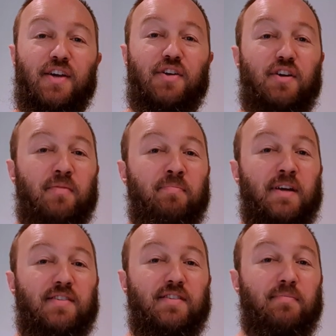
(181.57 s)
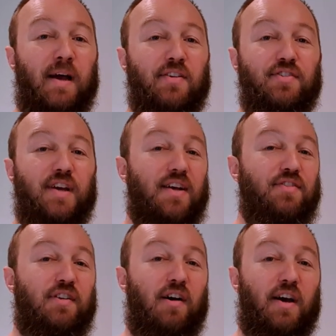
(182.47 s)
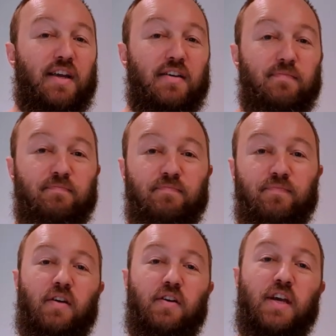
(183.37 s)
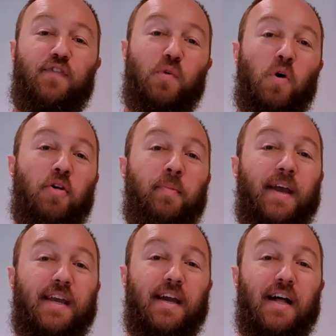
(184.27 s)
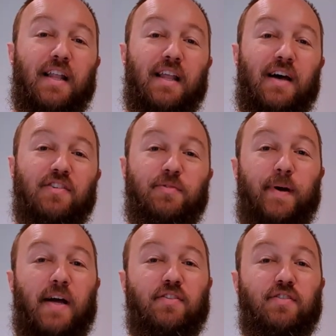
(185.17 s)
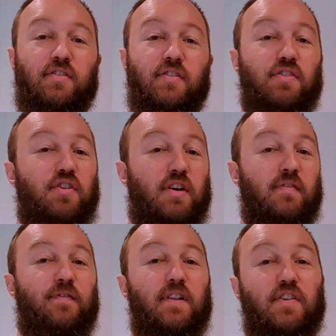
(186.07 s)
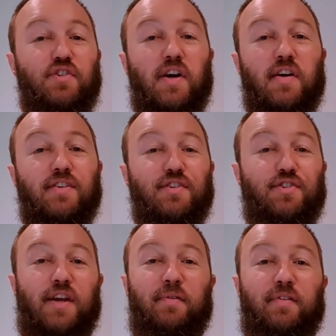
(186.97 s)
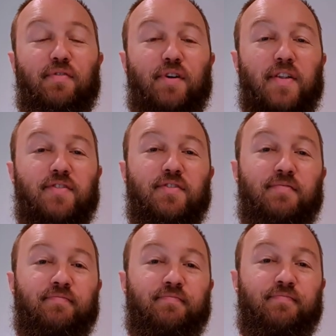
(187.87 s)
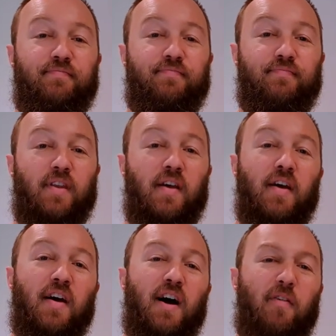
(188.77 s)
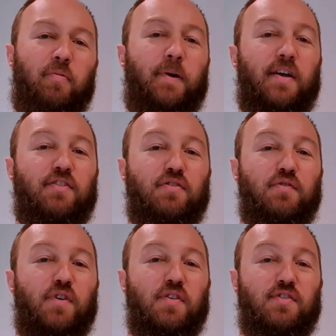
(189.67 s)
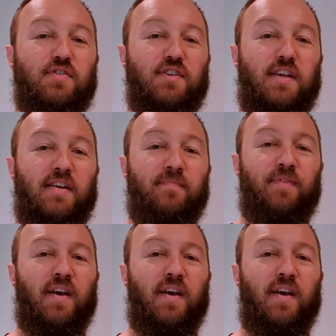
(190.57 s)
You can mix and match as you like. If you want to make a larger batch, you can fill a jug to share with your friends. I've prepared two versions here.